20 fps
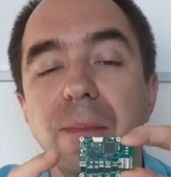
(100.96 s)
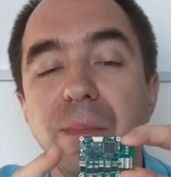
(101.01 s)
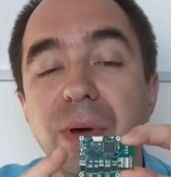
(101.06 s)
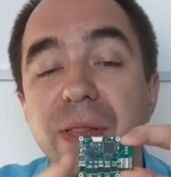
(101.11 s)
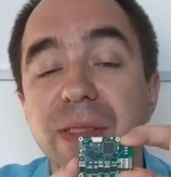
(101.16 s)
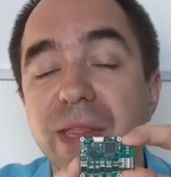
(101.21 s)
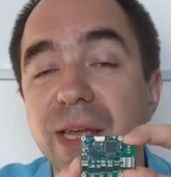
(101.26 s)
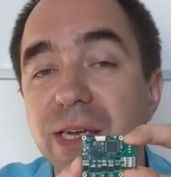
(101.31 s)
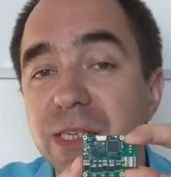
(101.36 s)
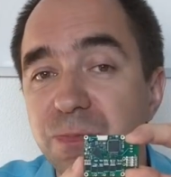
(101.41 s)

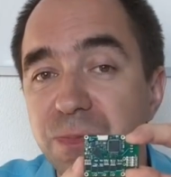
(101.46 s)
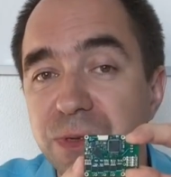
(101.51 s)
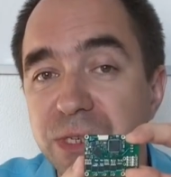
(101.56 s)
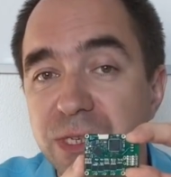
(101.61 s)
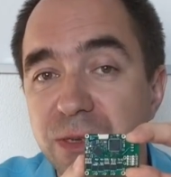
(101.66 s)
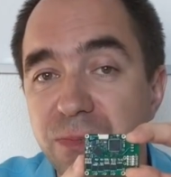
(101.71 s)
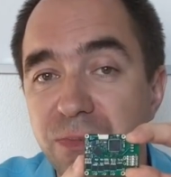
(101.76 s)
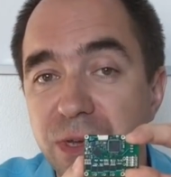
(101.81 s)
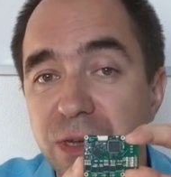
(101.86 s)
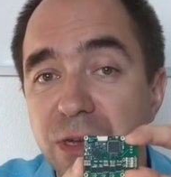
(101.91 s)
But
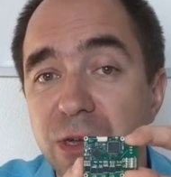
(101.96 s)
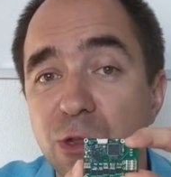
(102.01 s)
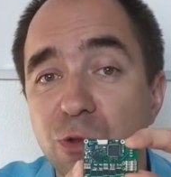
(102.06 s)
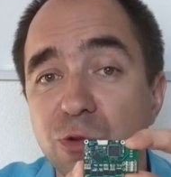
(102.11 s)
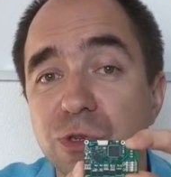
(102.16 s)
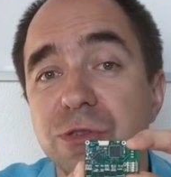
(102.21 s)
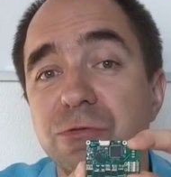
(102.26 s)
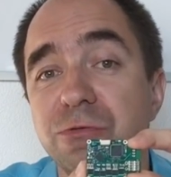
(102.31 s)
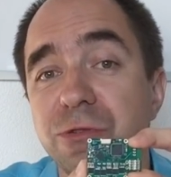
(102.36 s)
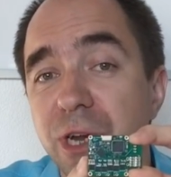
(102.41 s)
NextPCB
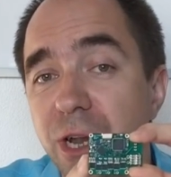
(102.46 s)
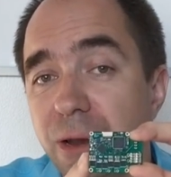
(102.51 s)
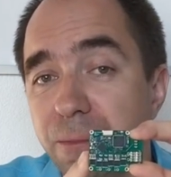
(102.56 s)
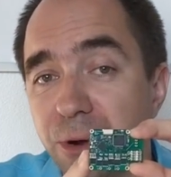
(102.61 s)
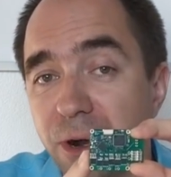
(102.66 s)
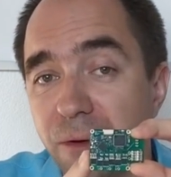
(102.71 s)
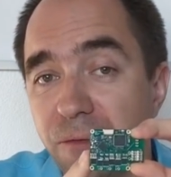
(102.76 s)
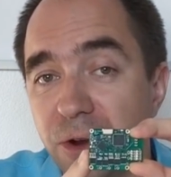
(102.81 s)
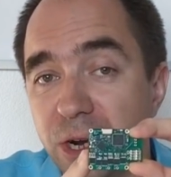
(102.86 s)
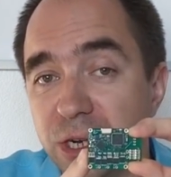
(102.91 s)
looks really
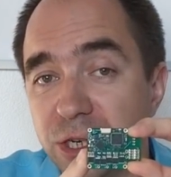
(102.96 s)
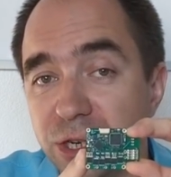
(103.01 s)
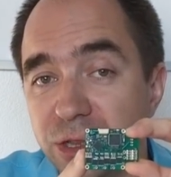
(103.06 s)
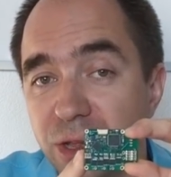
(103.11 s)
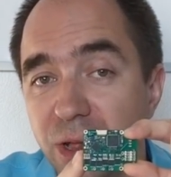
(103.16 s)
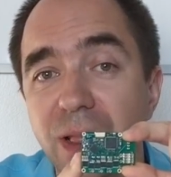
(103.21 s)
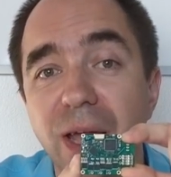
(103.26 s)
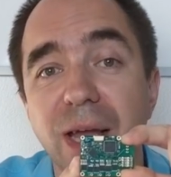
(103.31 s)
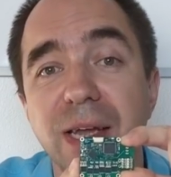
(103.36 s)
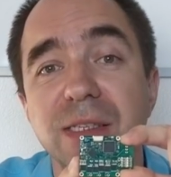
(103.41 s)

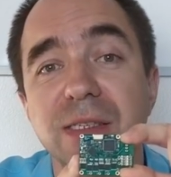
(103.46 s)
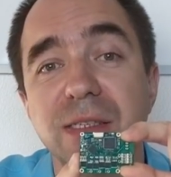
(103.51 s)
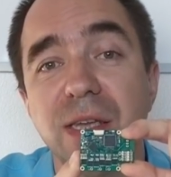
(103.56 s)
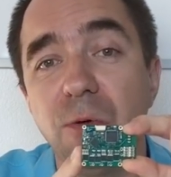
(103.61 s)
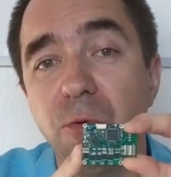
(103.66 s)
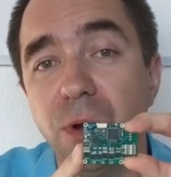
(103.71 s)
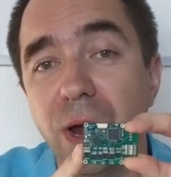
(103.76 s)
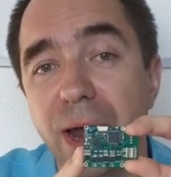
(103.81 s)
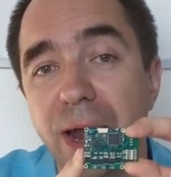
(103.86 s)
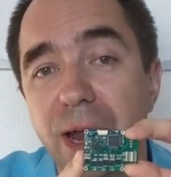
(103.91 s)
professional and they
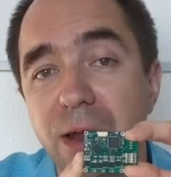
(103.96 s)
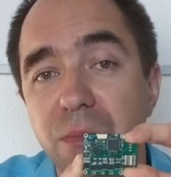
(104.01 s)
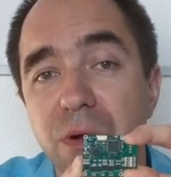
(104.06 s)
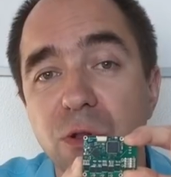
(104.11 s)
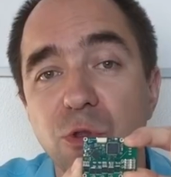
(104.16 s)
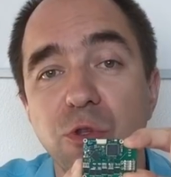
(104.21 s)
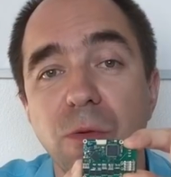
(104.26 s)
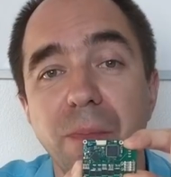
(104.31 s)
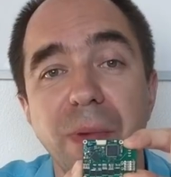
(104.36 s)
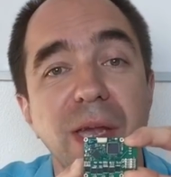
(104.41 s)
were able
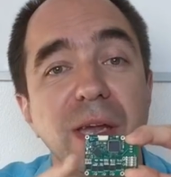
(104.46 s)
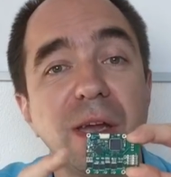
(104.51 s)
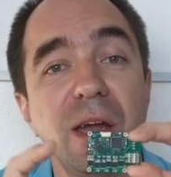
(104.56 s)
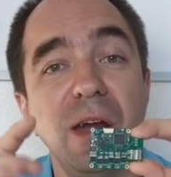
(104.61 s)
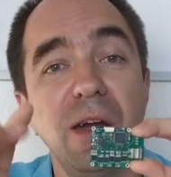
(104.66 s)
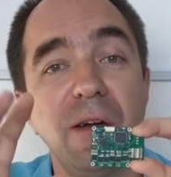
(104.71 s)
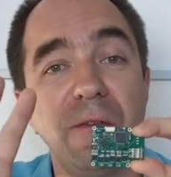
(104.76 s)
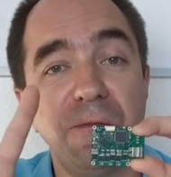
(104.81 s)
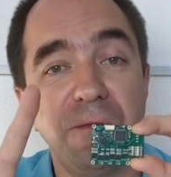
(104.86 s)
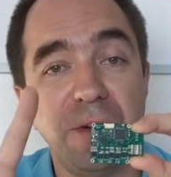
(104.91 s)
to make
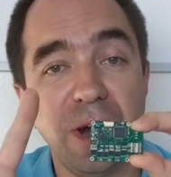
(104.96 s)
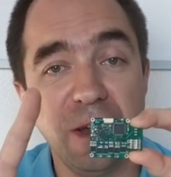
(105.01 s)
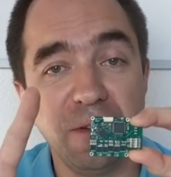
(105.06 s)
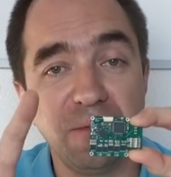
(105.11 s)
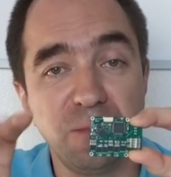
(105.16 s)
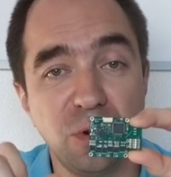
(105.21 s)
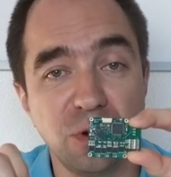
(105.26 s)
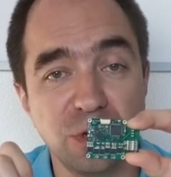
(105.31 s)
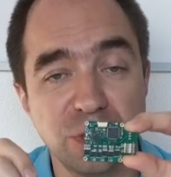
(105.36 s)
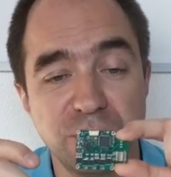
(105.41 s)
5
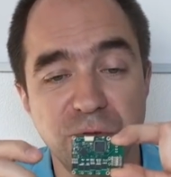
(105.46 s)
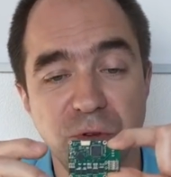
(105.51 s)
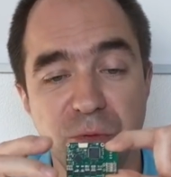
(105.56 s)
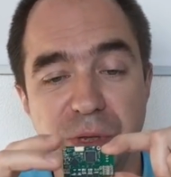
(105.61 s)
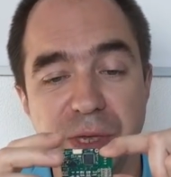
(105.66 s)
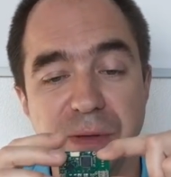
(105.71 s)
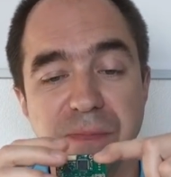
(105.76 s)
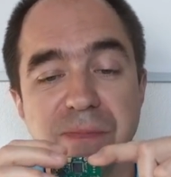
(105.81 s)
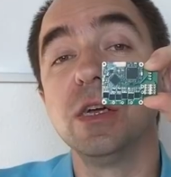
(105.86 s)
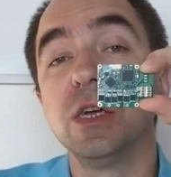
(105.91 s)
boards for me.